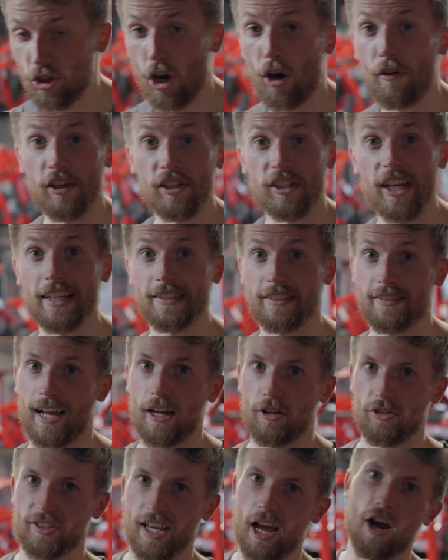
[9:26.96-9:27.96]
Dorian Yates
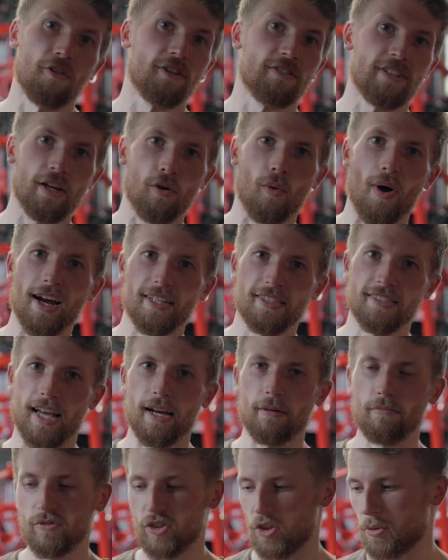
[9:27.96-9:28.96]
style set or a DY
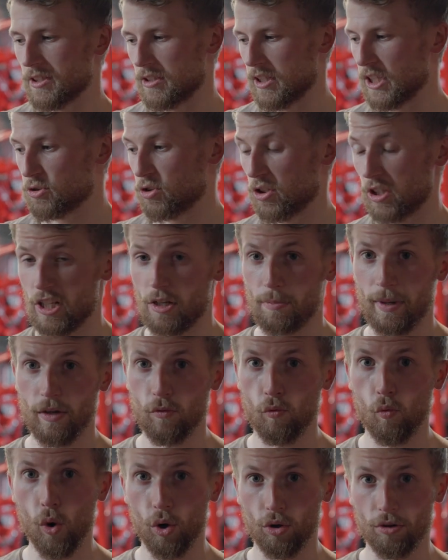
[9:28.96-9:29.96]
set. So it's literally going to be
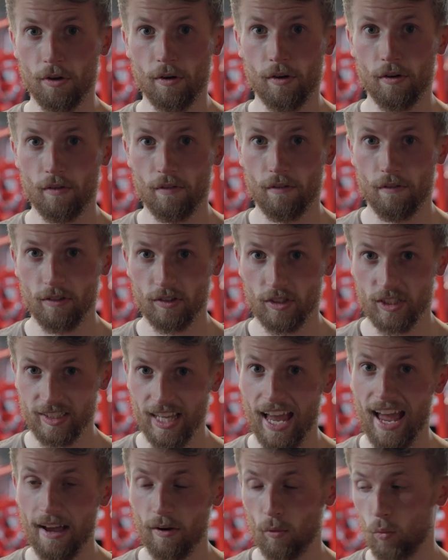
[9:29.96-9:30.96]
one
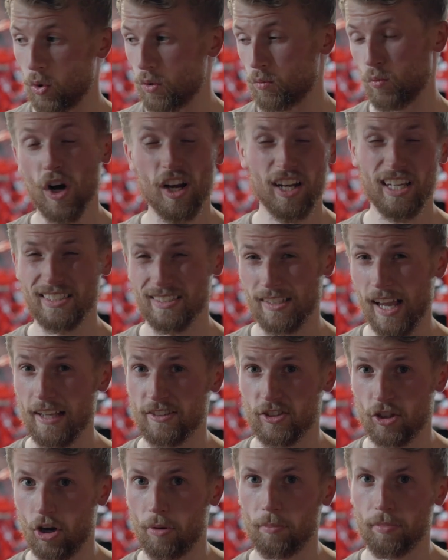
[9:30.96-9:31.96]
set, one working
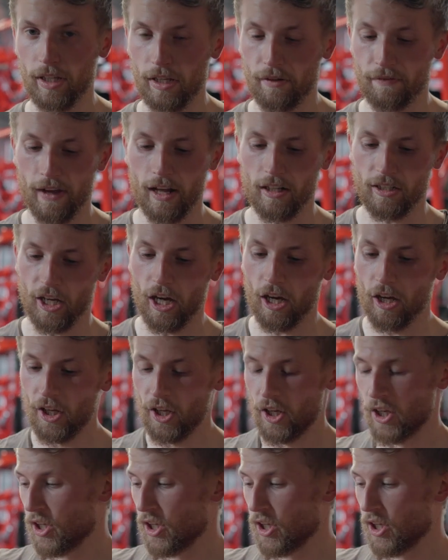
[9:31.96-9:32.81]
set to complete failure.